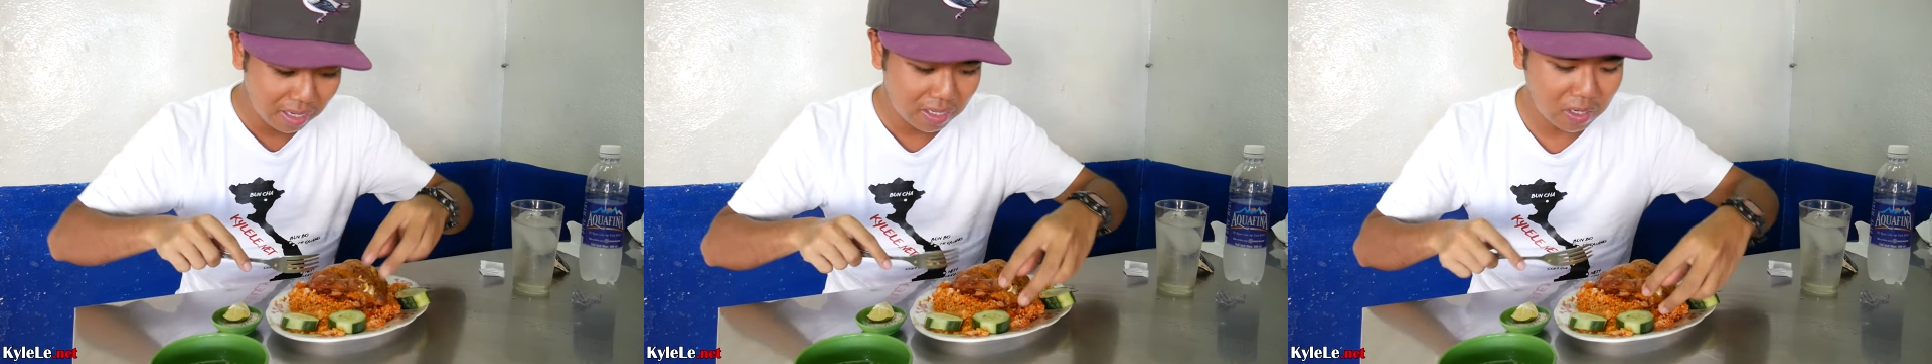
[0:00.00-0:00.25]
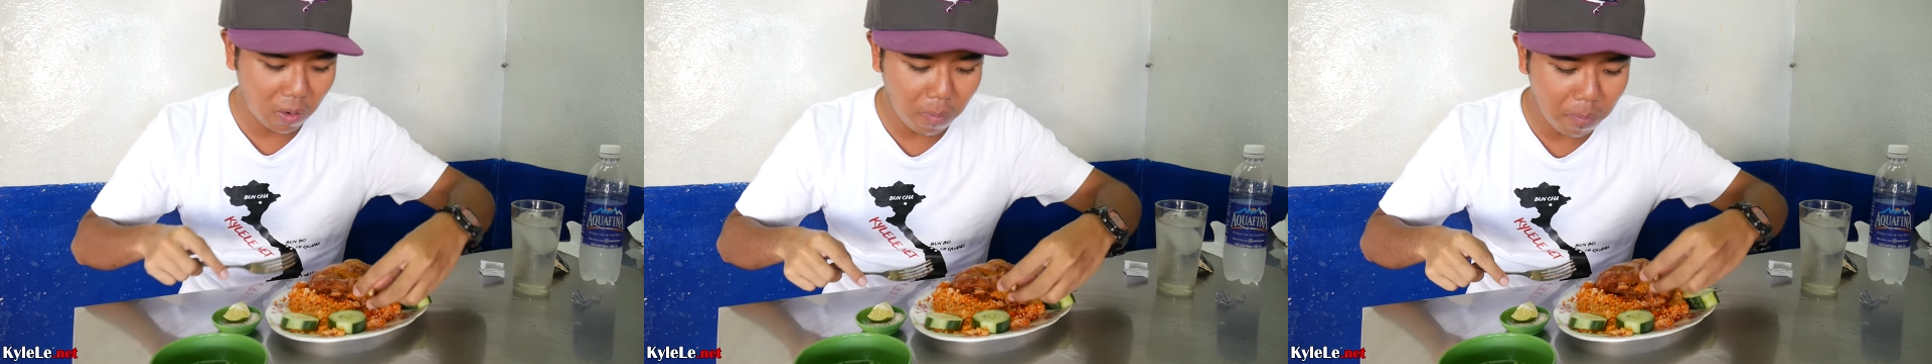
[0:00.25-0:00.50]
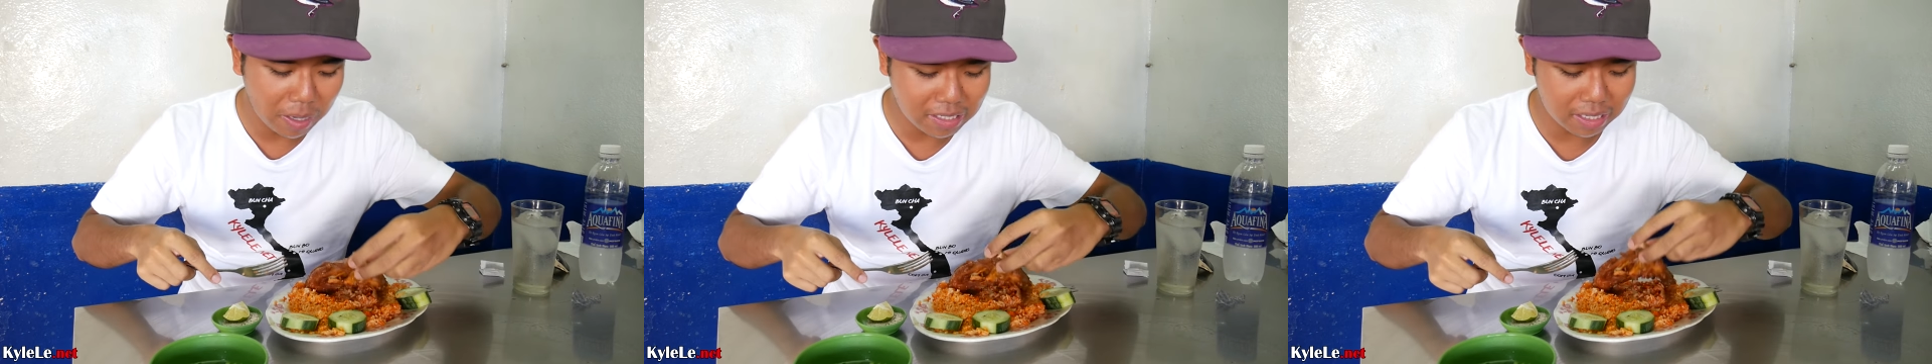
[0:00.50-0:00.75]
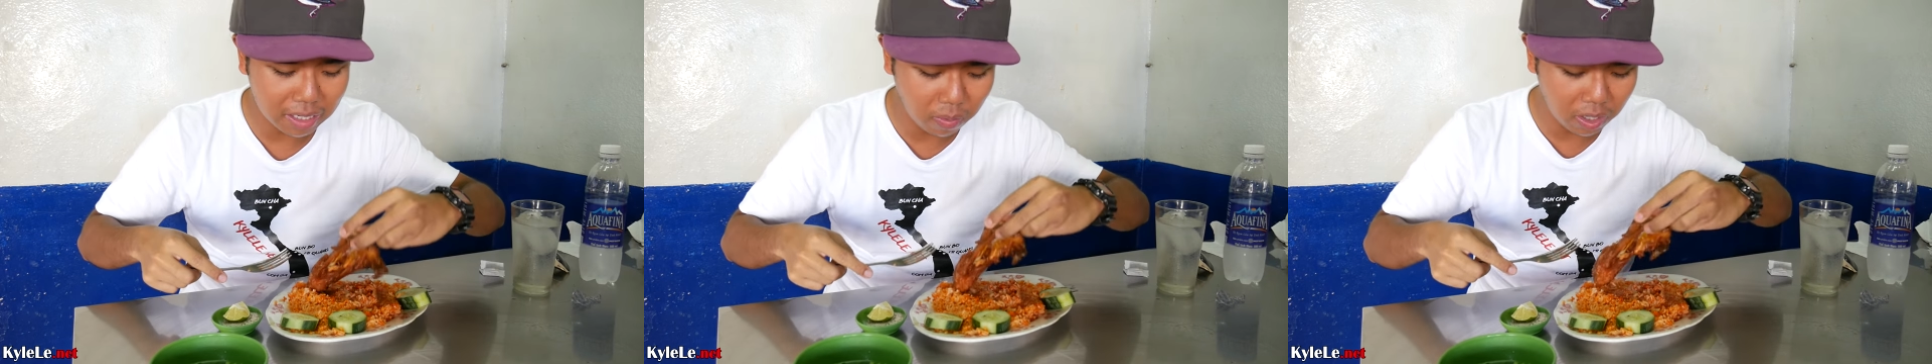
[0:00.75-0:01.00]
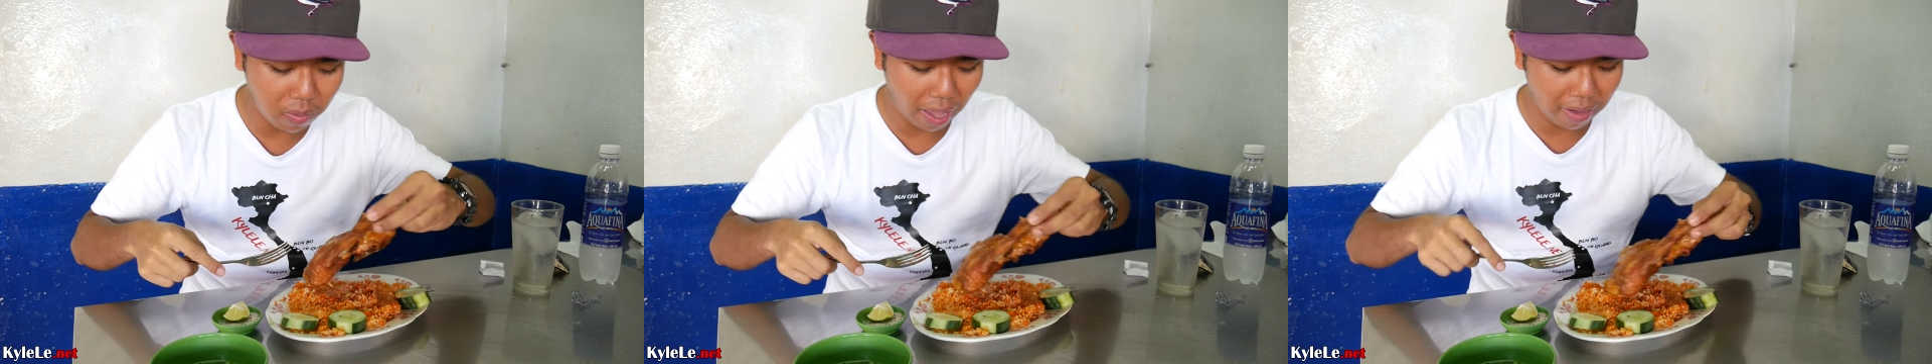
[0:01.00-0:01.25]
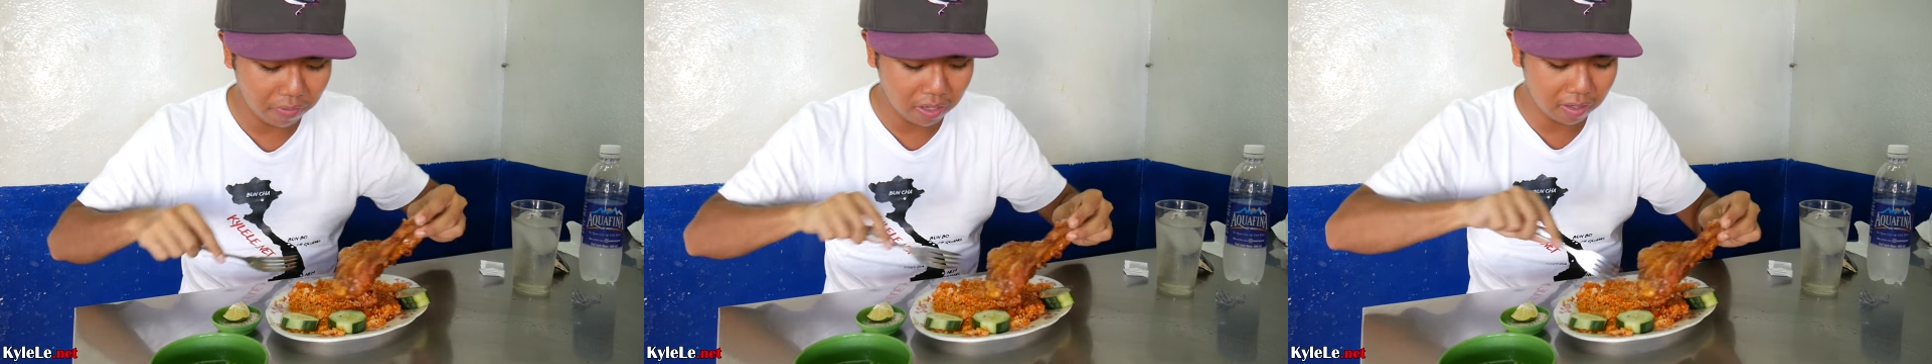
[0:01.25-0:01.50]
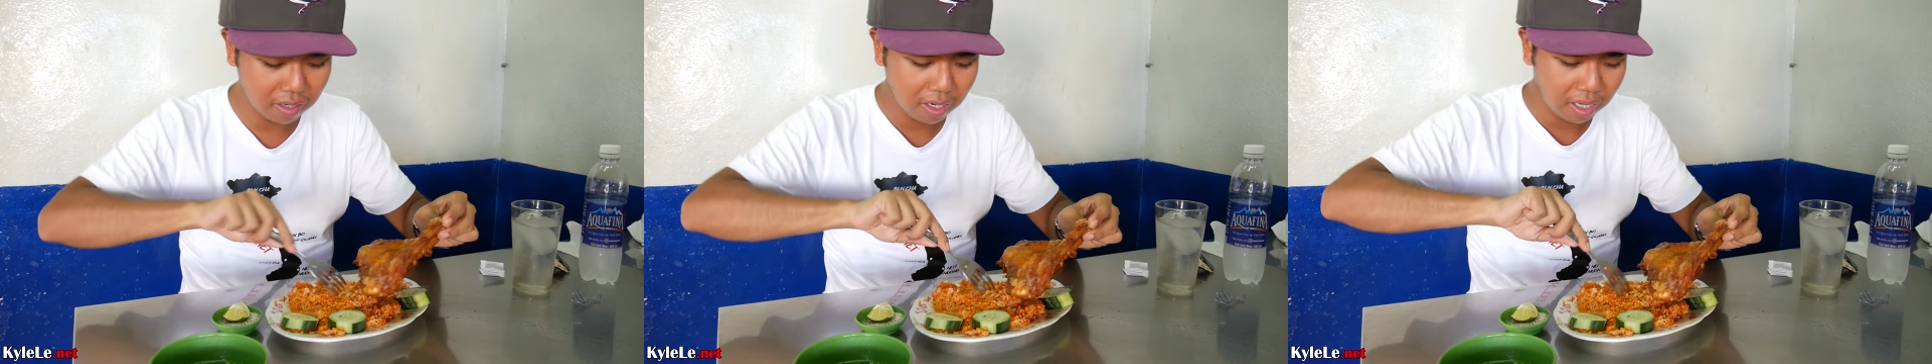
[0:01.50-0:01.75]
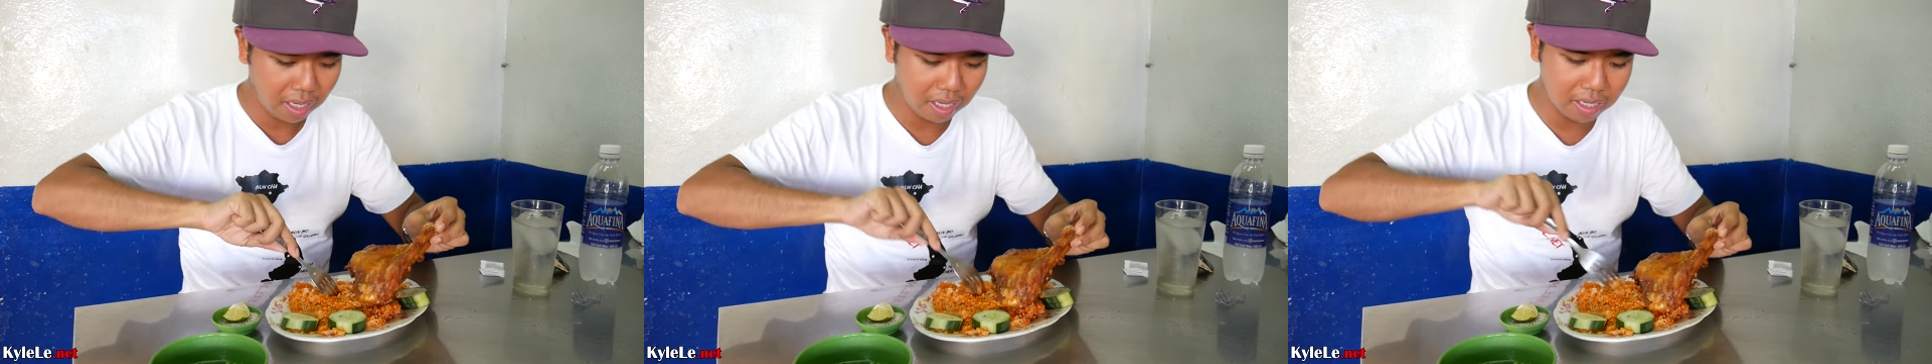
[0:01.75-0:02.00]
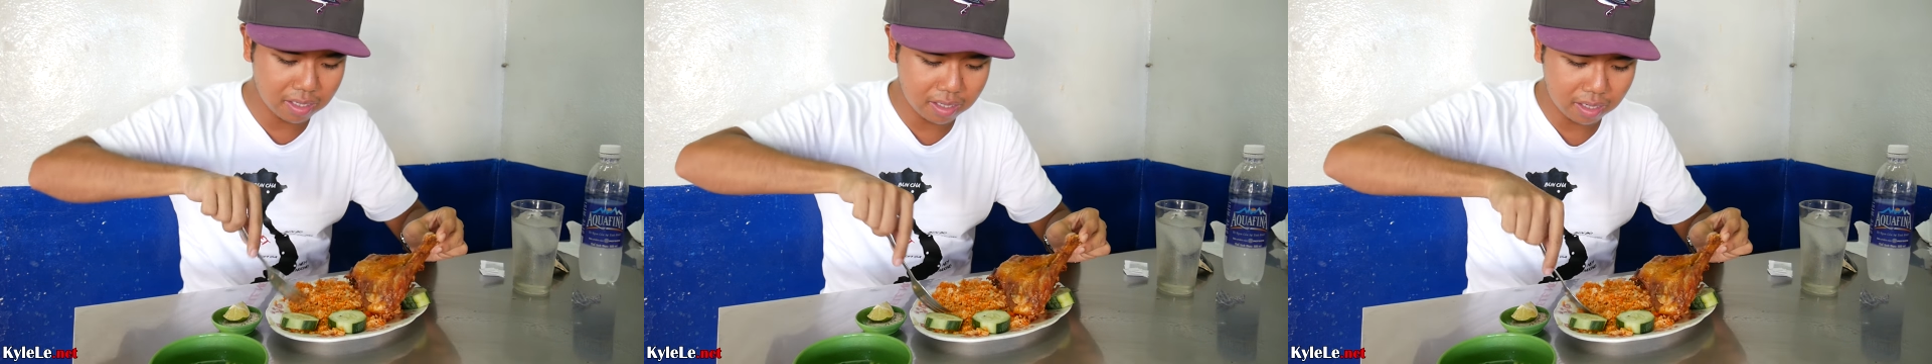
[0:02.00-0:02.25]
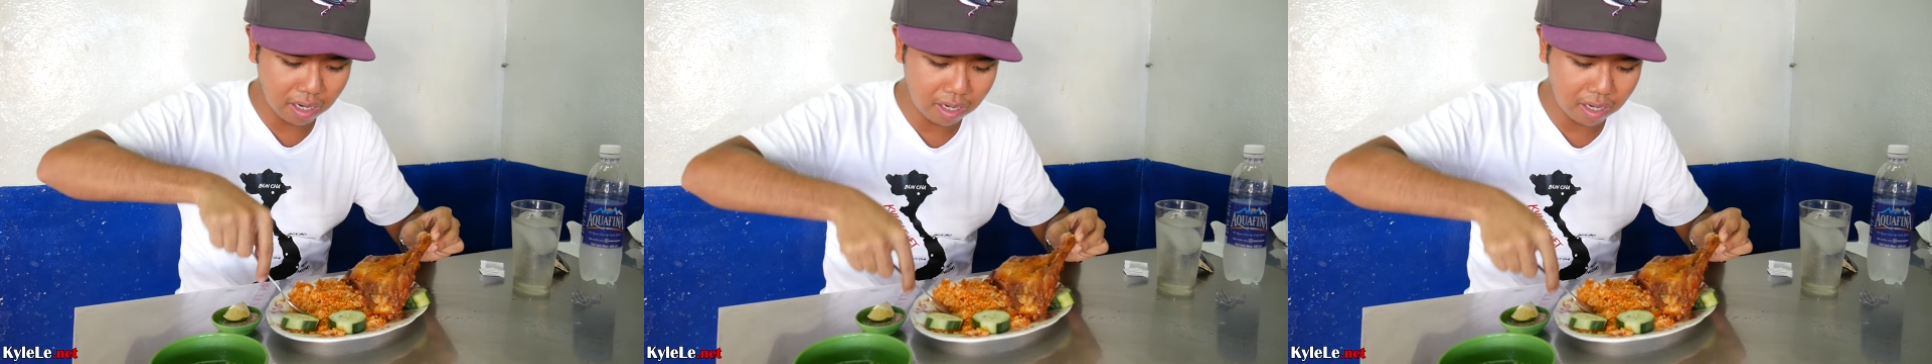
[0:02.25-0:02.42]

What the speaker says: So basically what you have here is